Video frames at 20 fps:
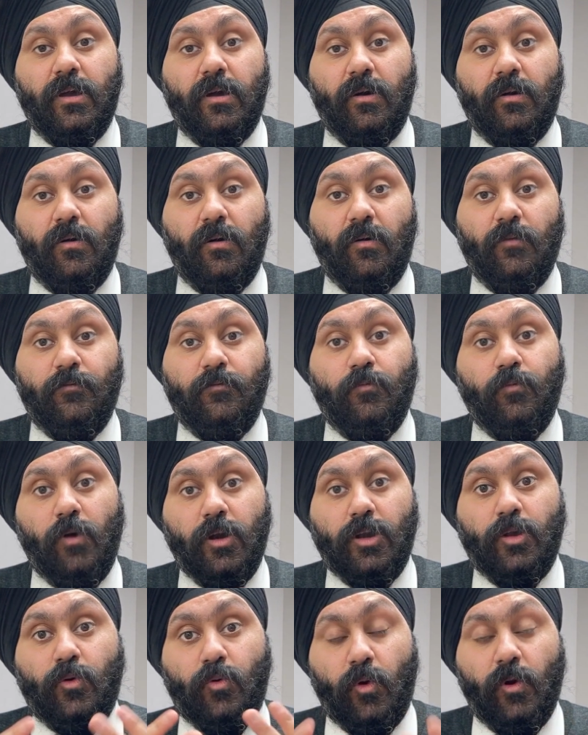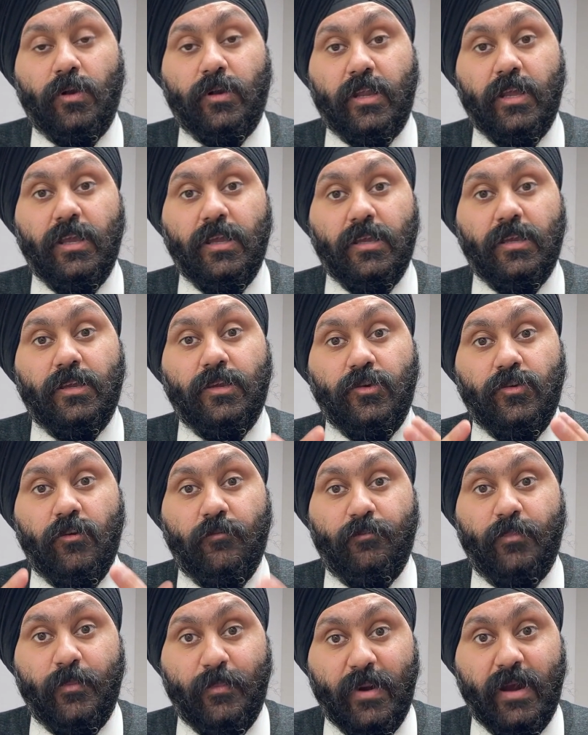of what quality you
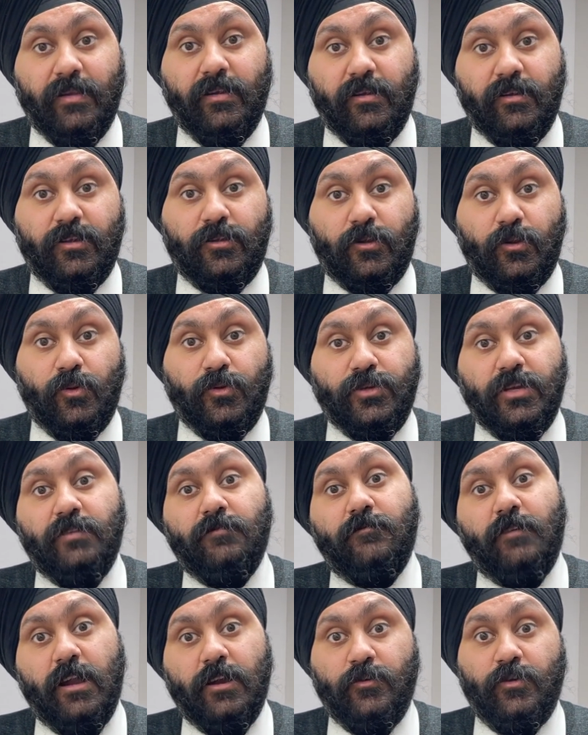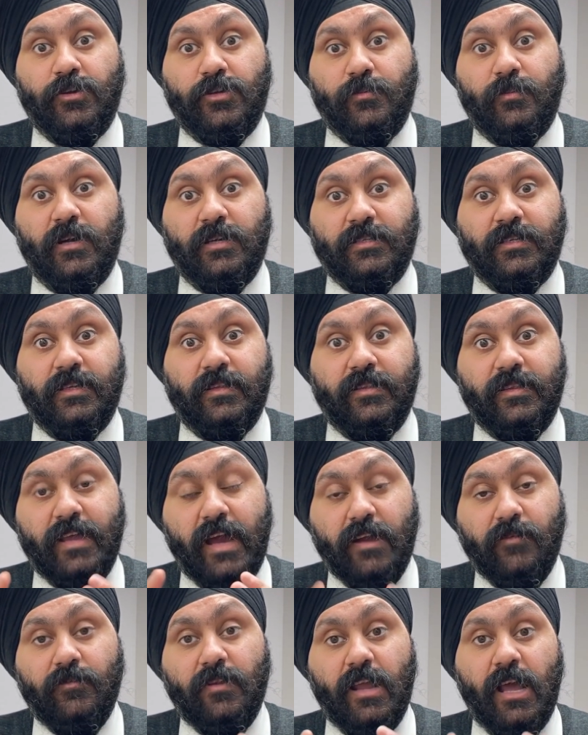have prepared the disclosure and filed to HMRC,
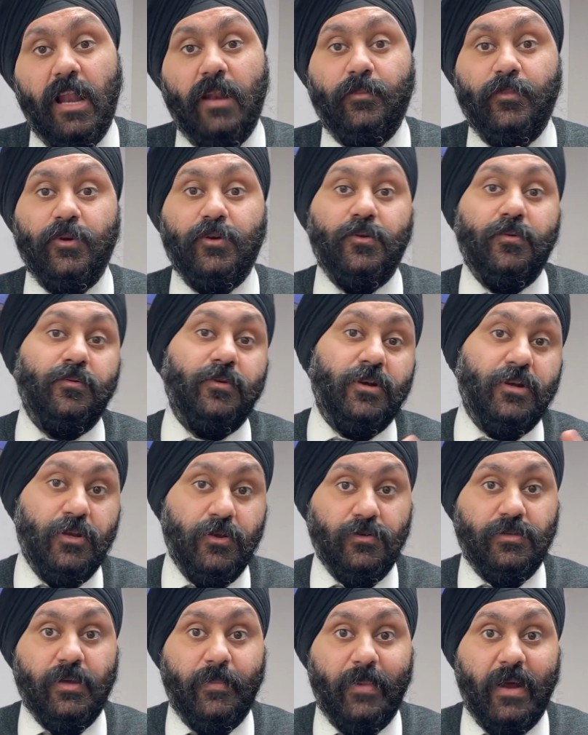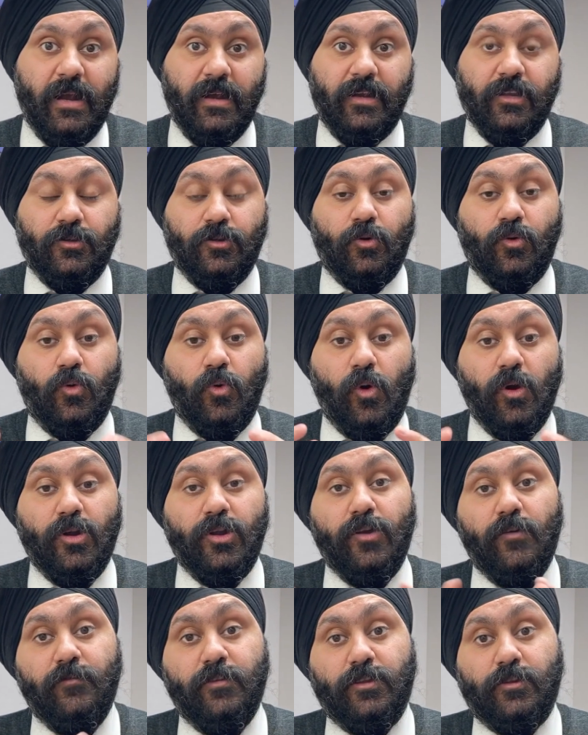that will help you to reduce the penalty. So quality
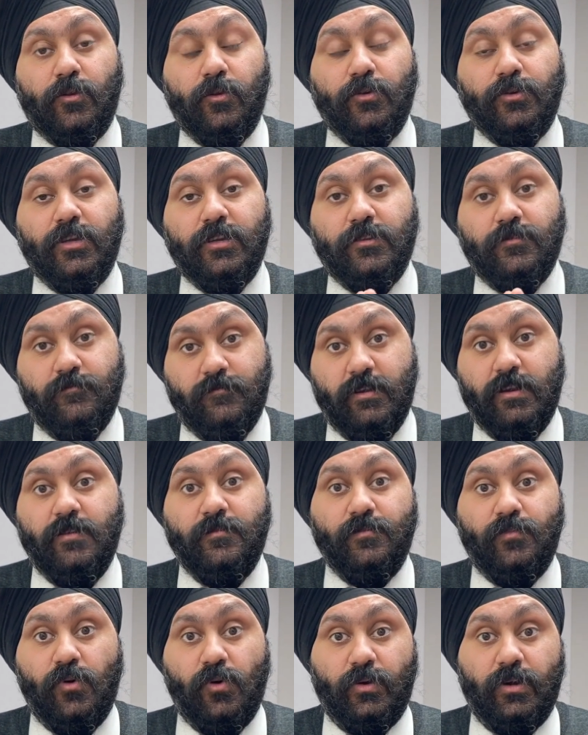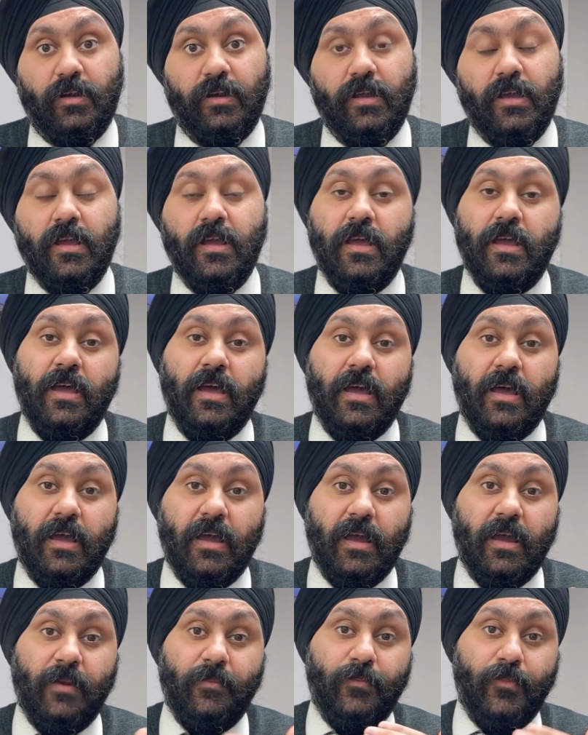of disclosure is very important.
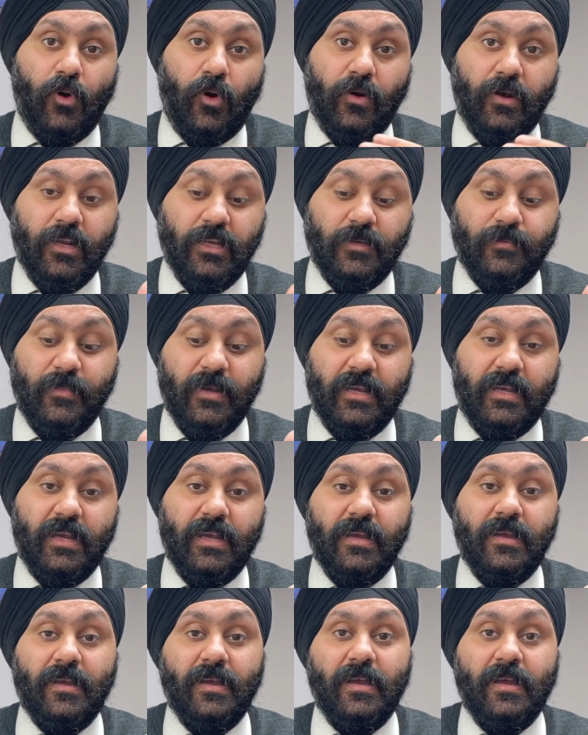And broadly speaking,